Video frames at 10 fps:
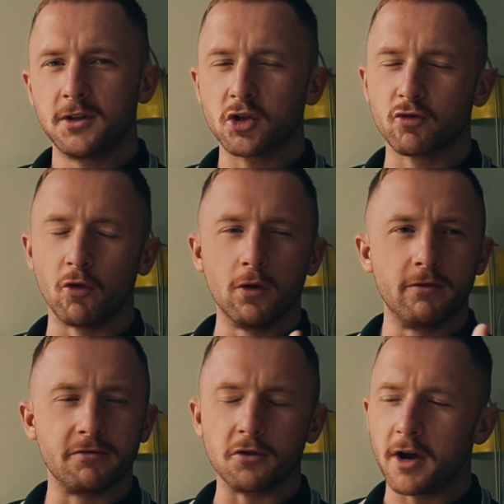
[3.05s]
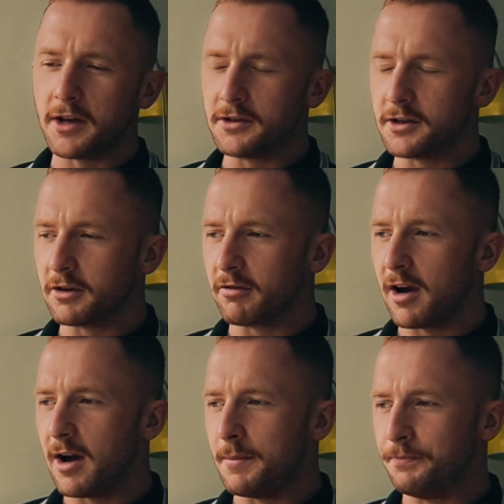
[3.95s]
scrolling through
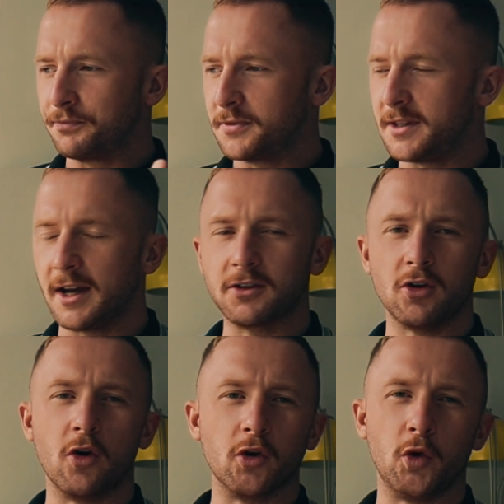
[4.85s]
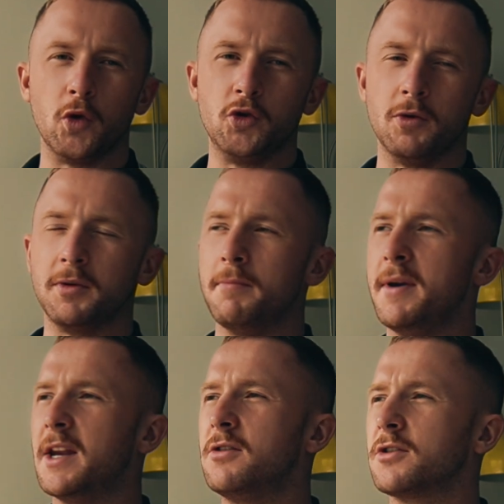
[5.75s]
Instagram, TikTok, YouTube,
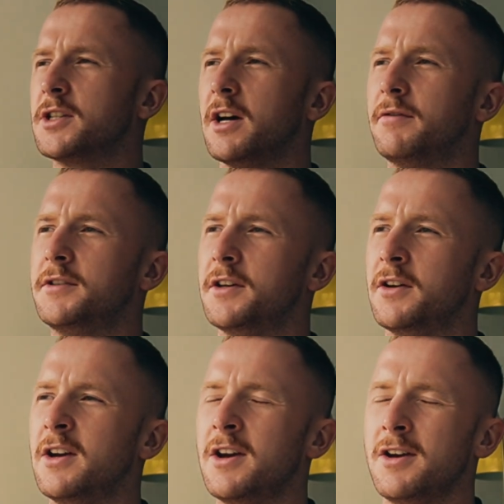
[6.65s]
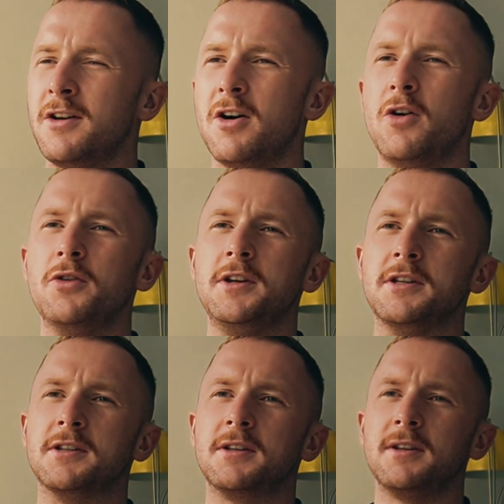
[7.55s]
comparing yourself to all
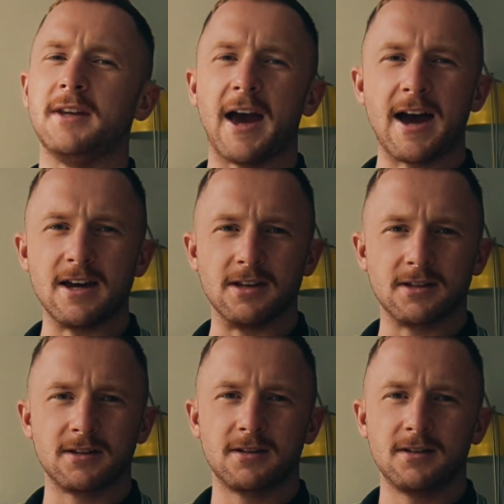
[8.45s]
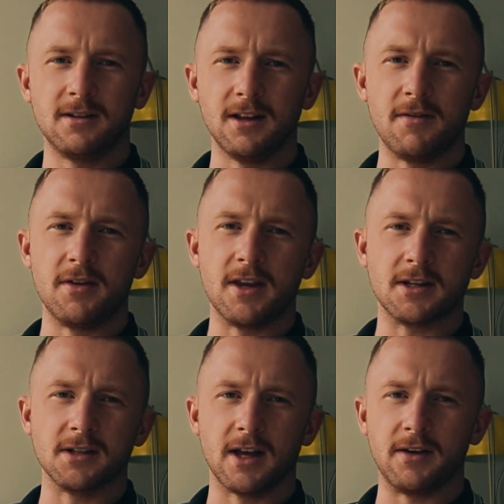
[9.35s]
these guys living
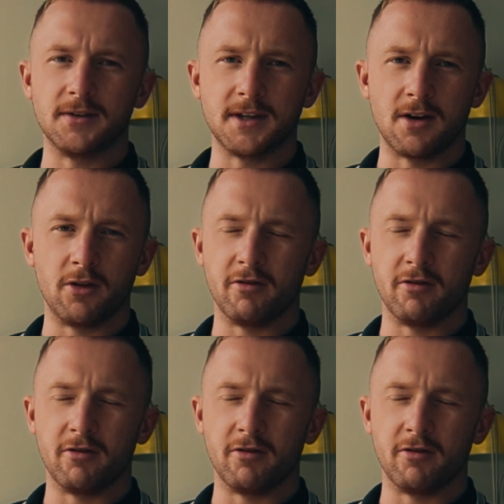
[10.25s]
this lifestyle.